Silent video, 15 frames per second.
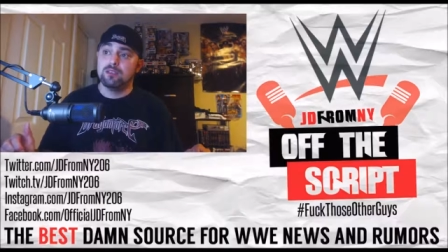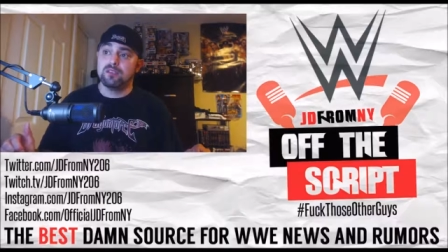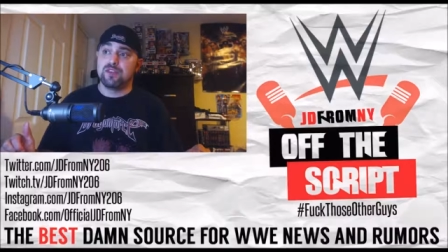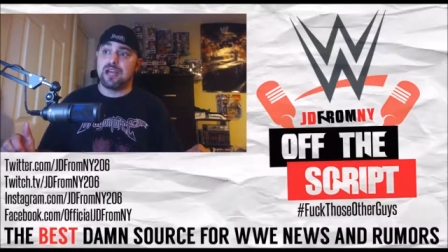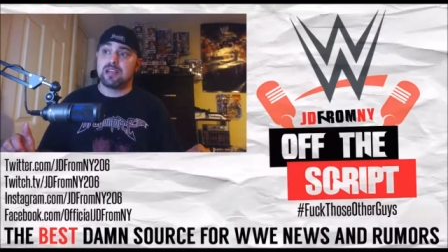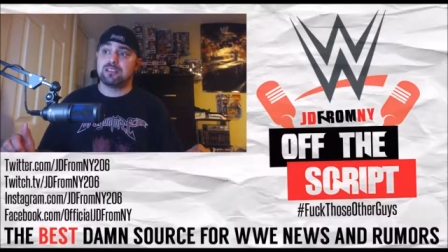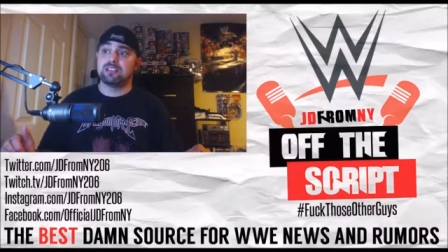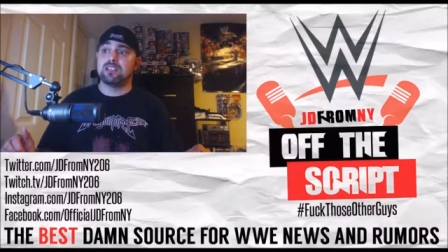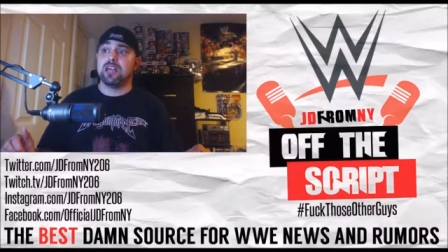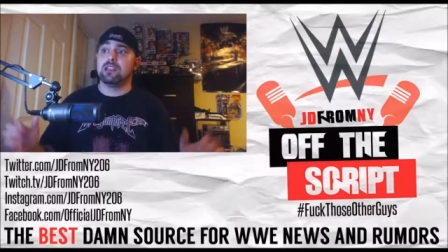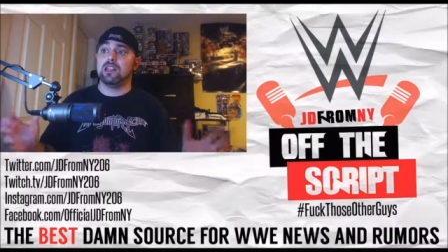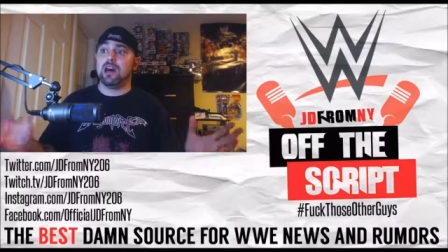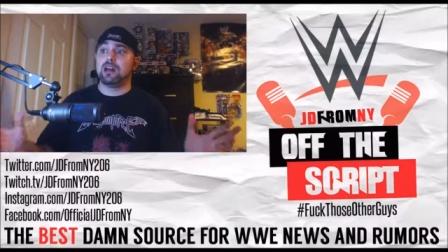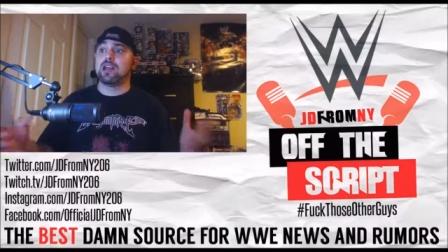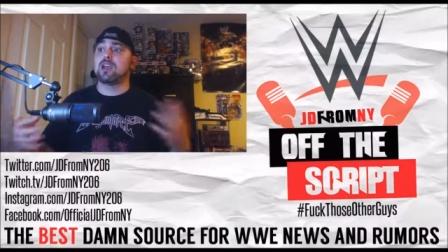The fact is
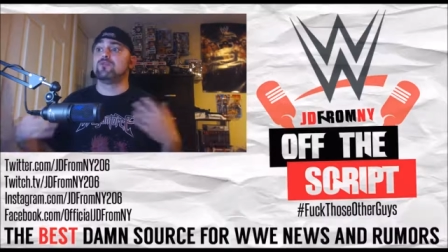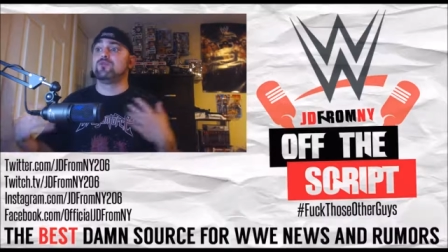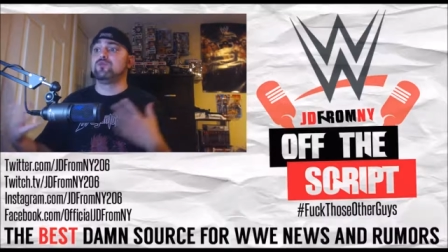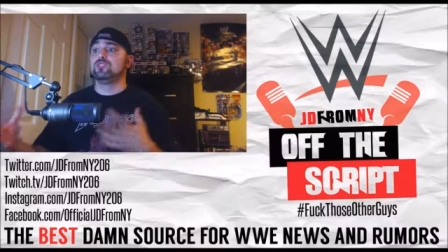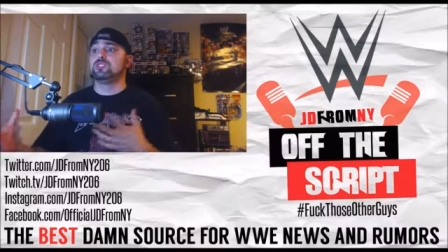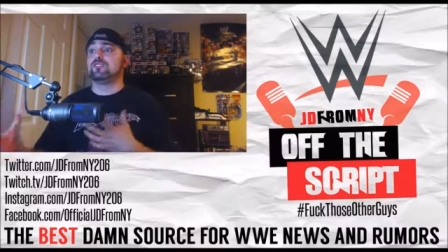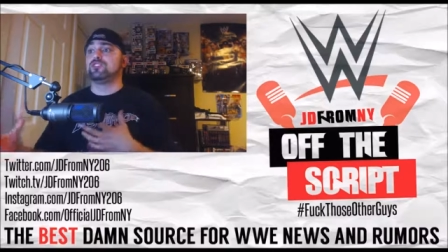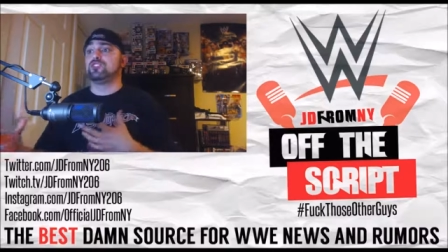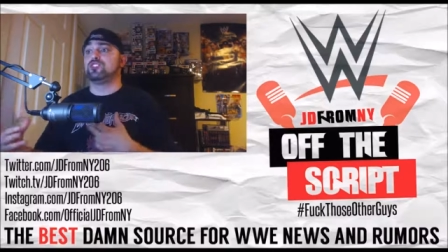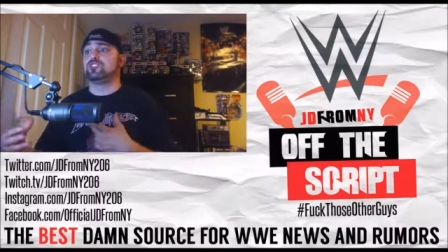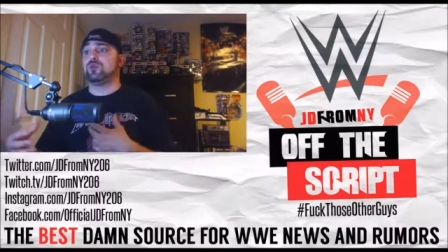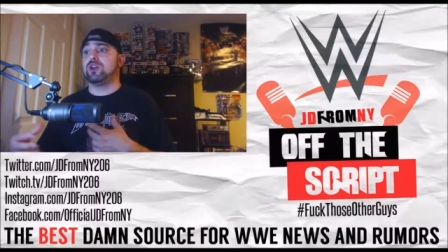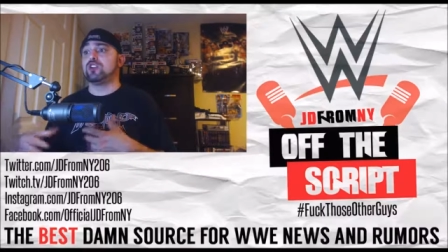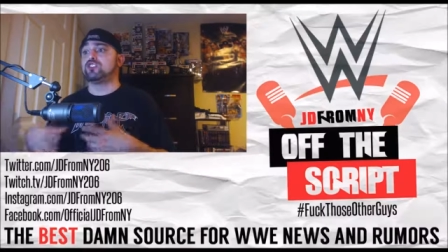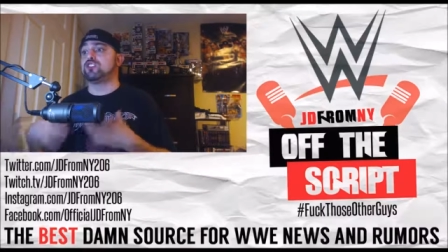that Lana and Rusev's
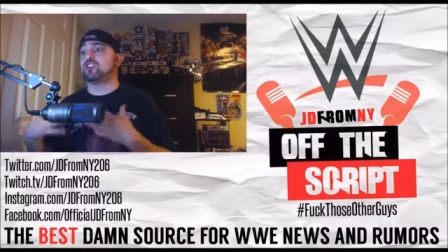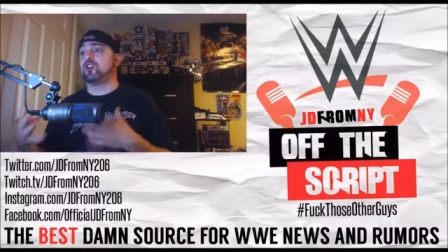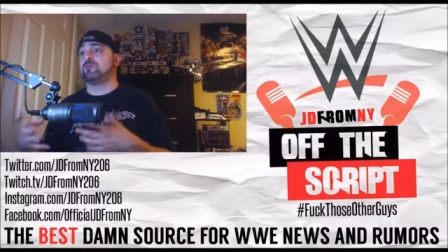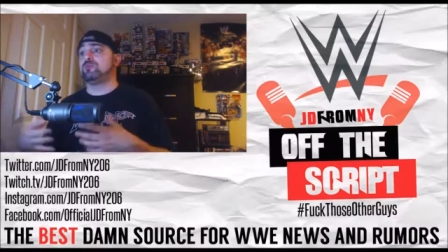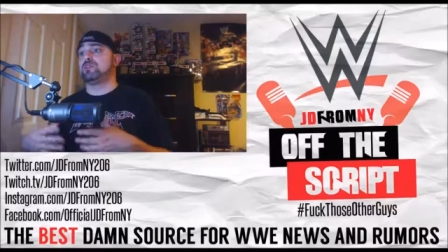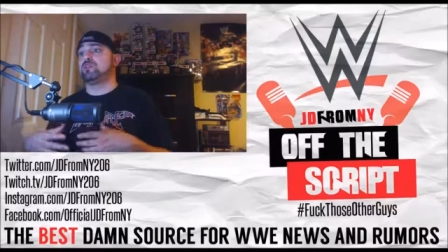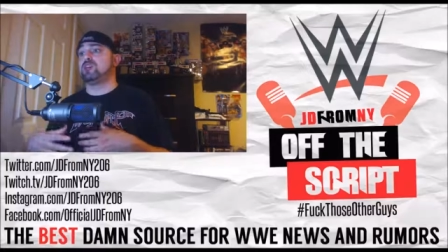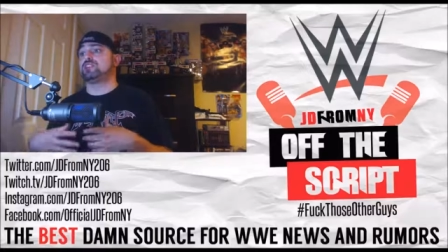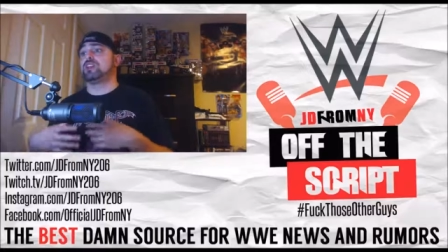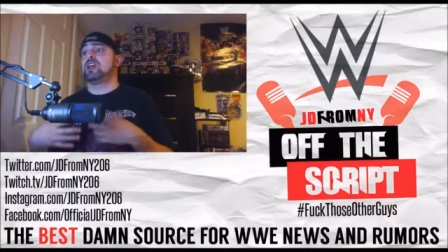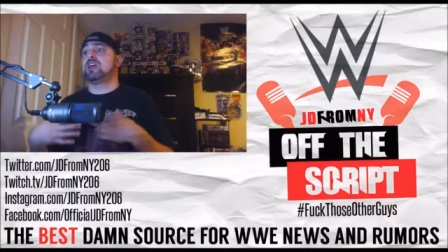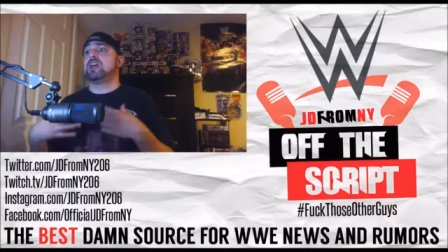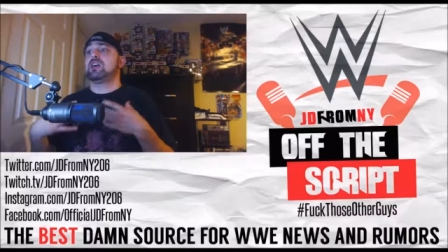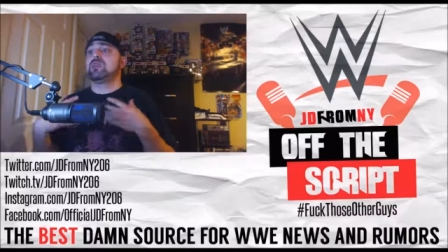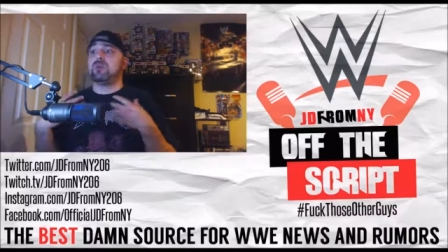situation occurred
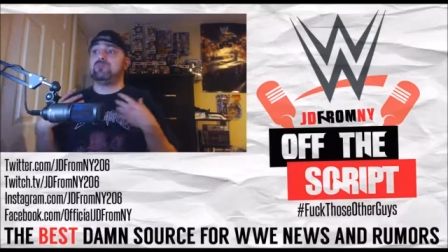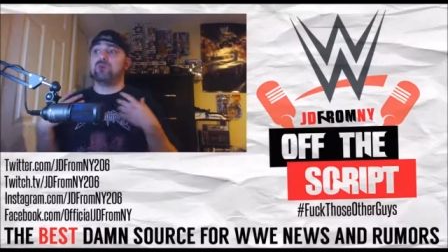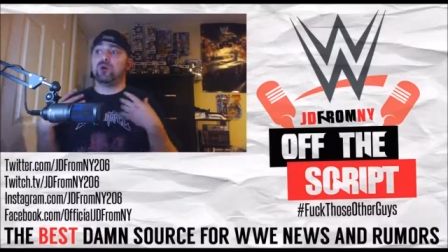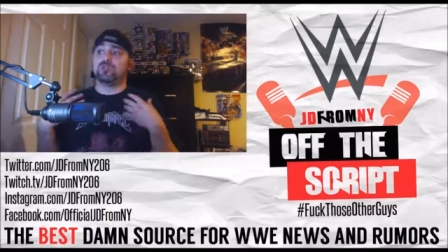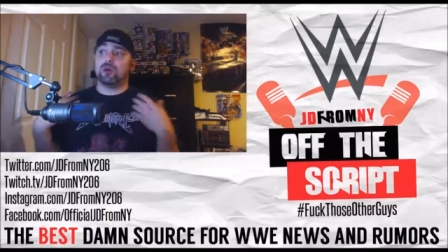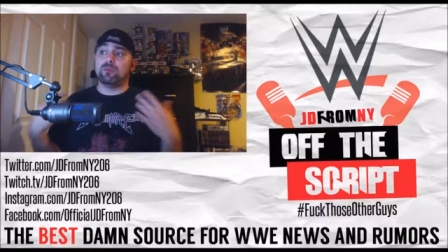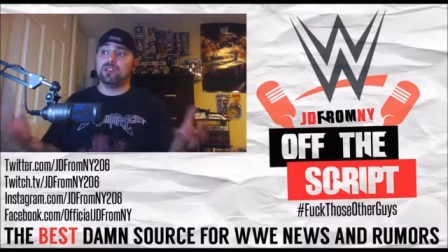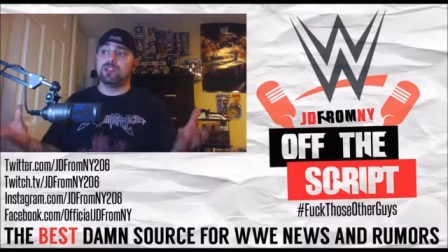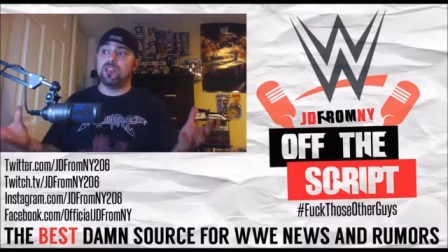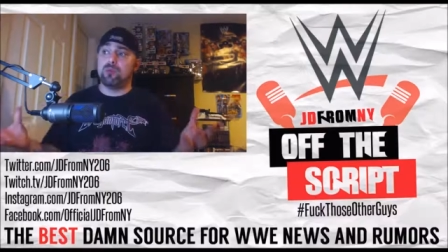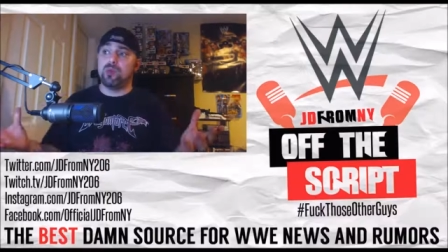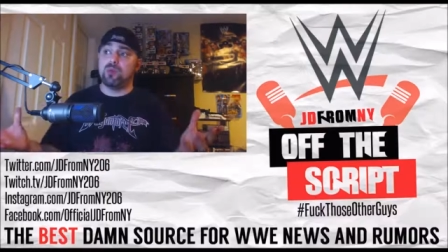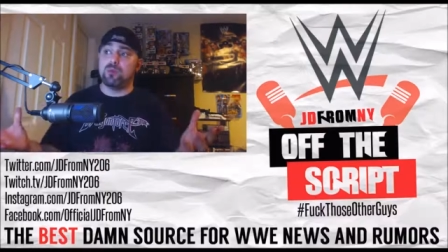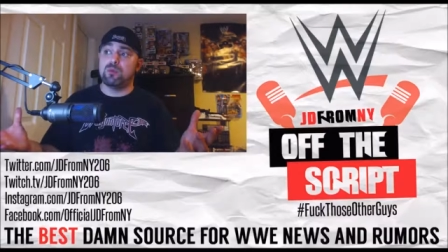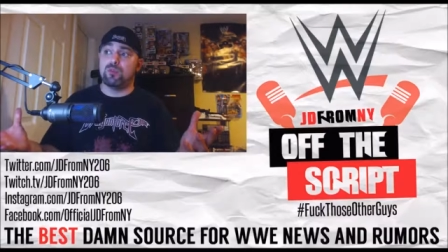because they're both
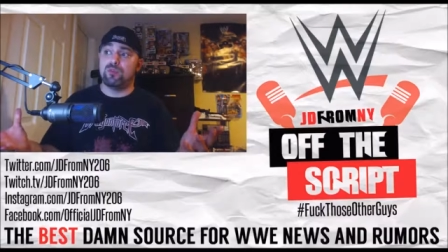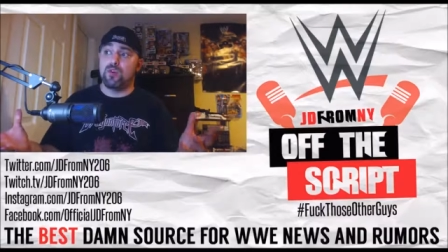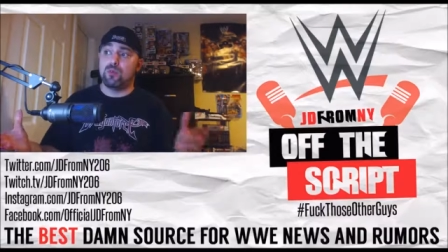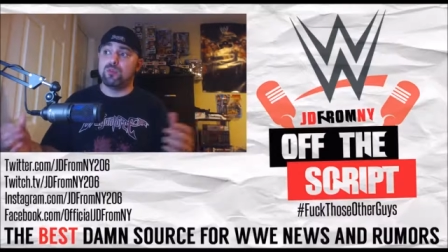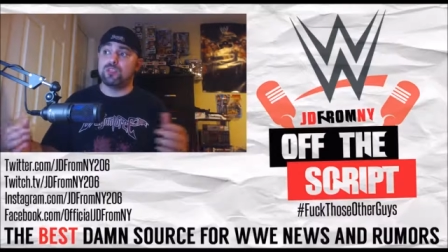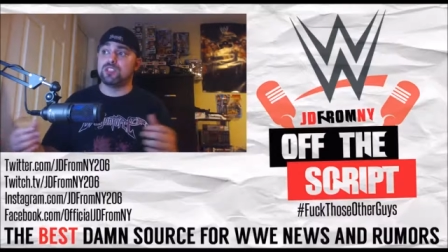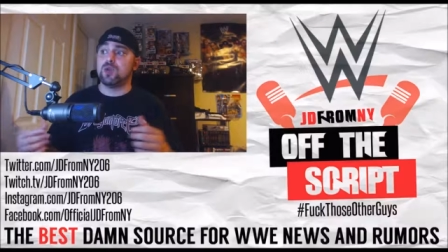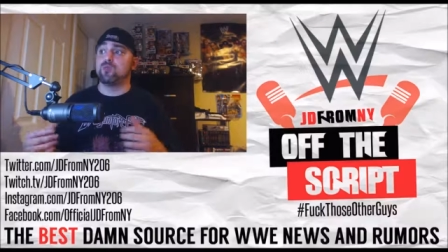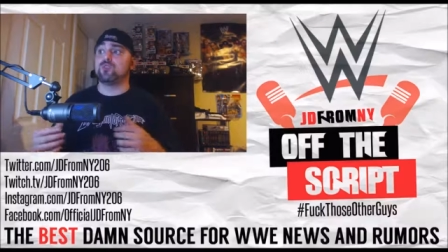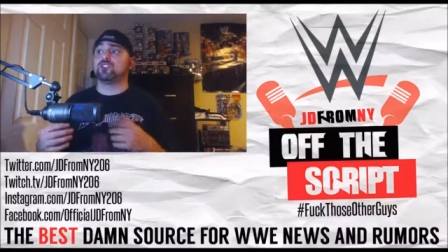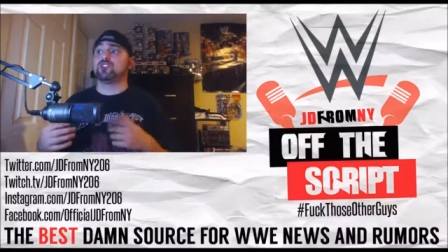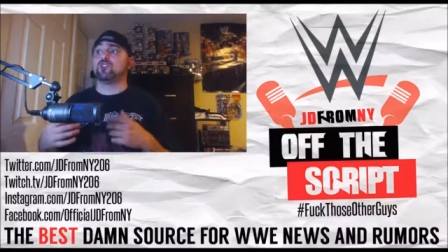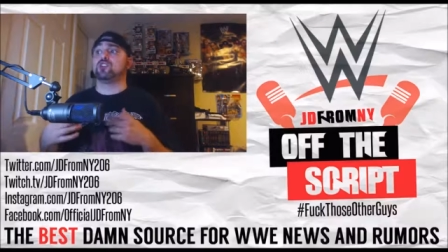WWE performers and were